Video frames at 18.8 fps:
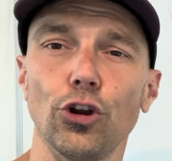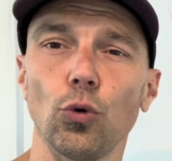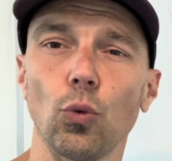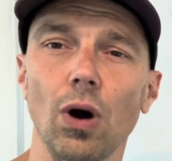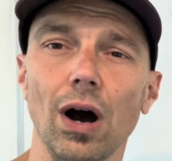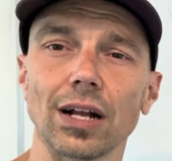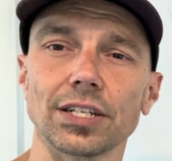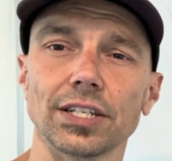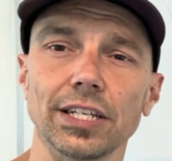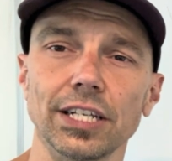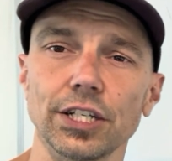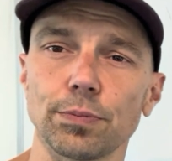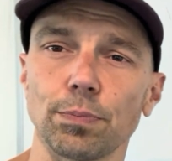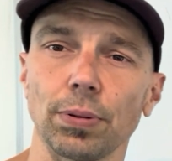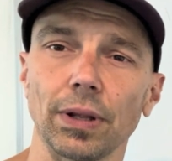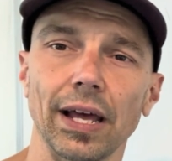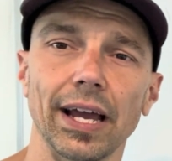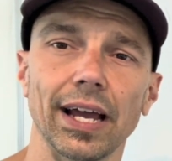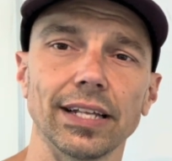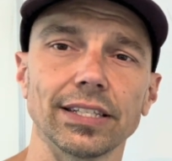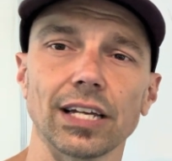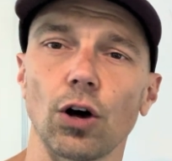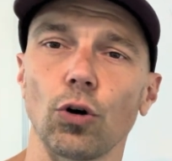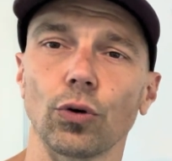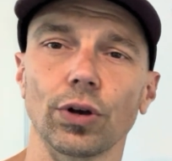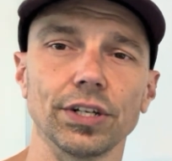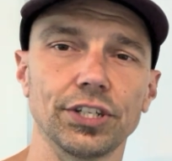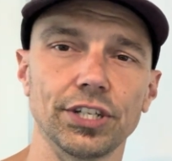to watch these plans. I
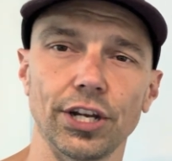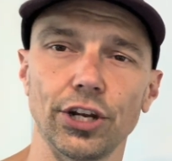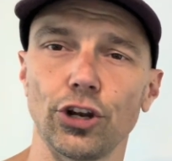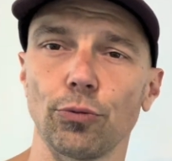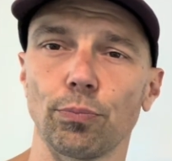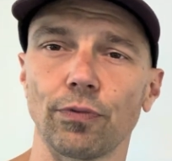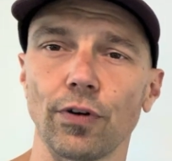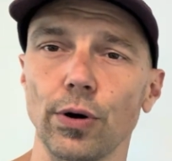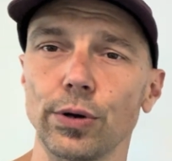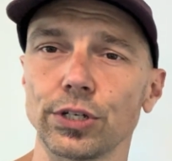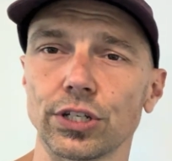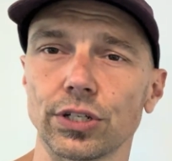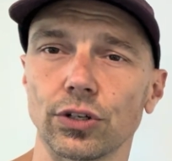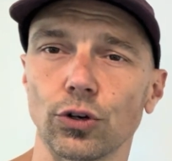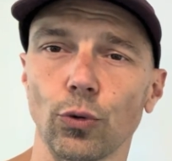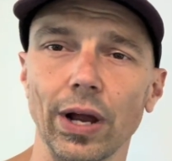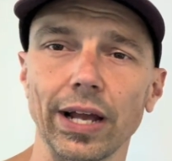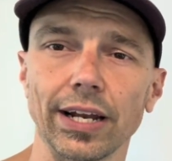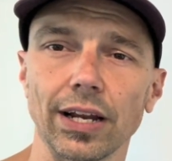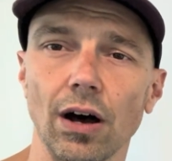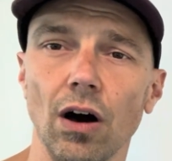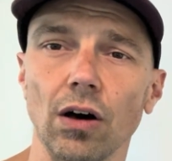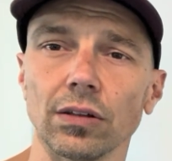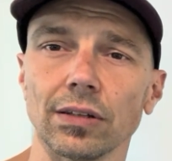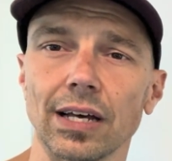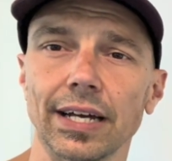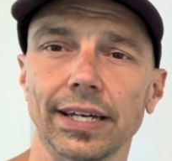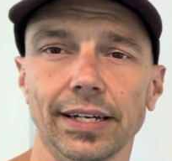will continue to post great
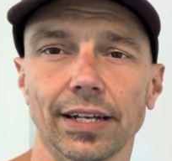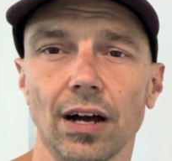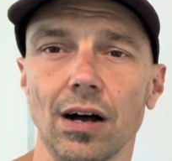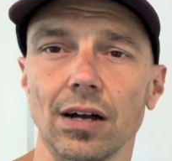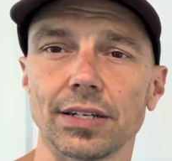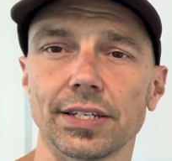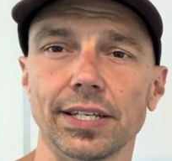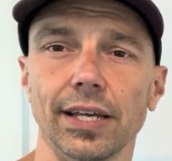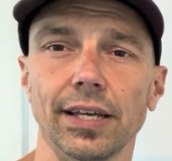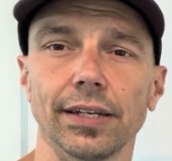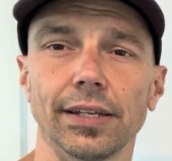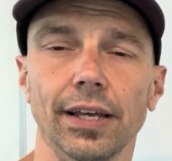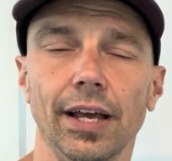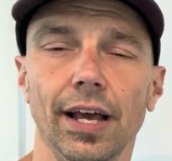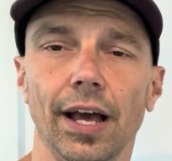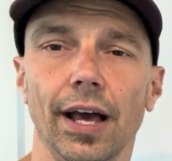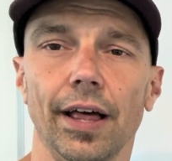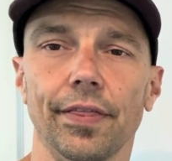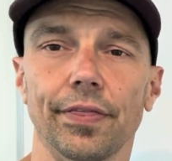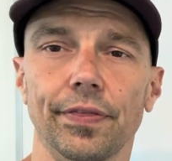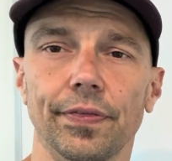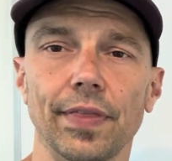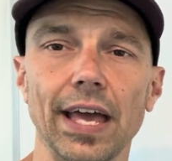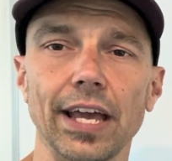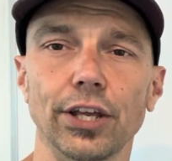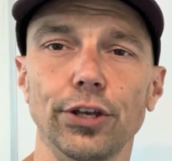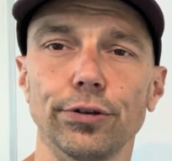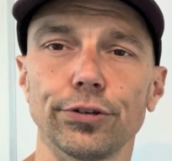online content.
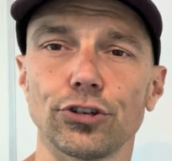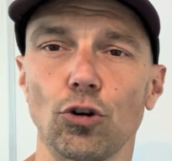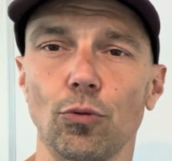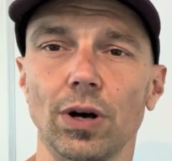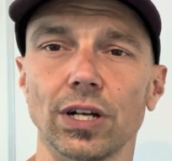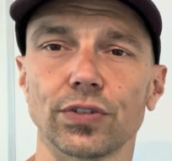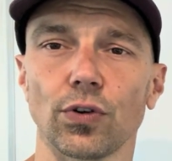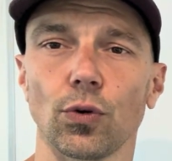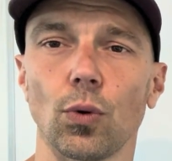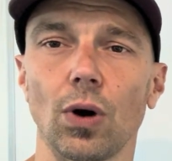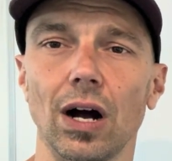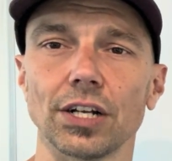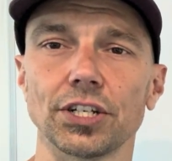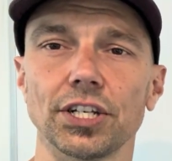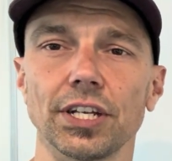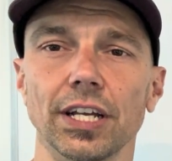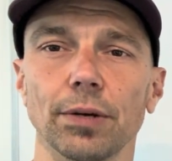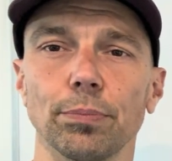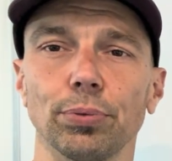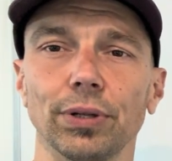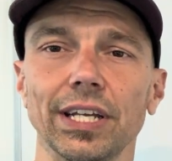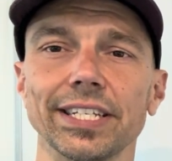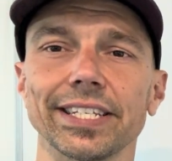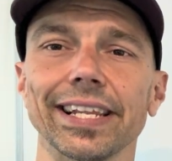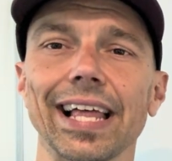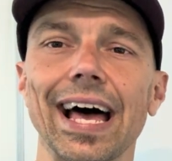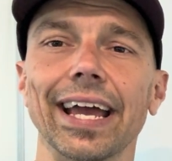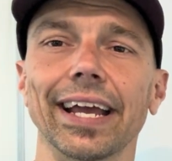Thank you so much for watching.
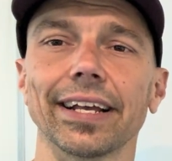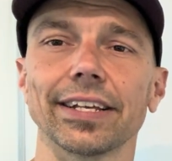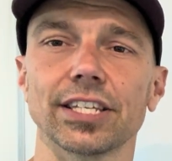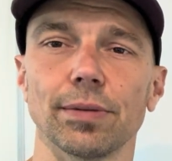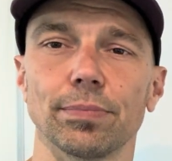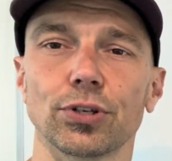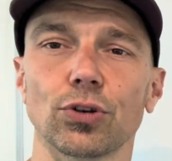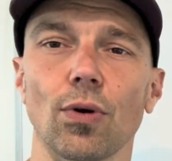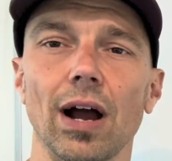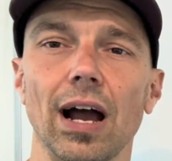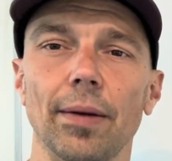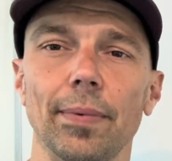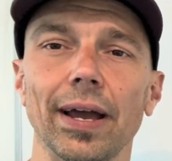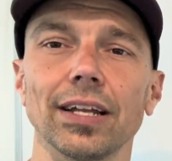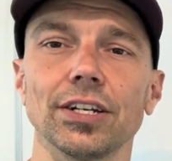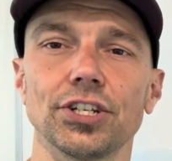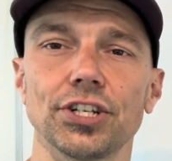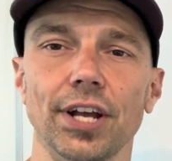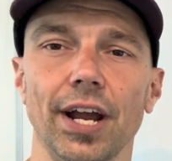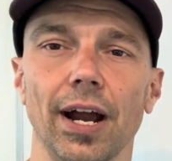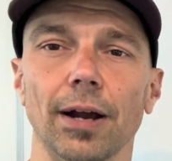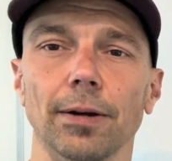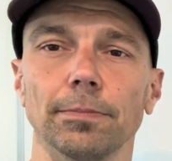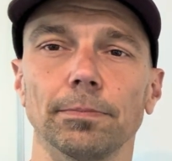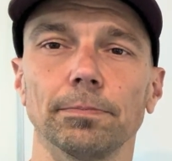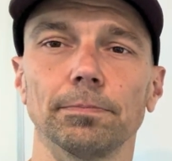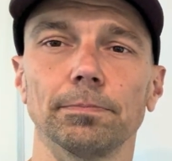Please like, subscribe, and share.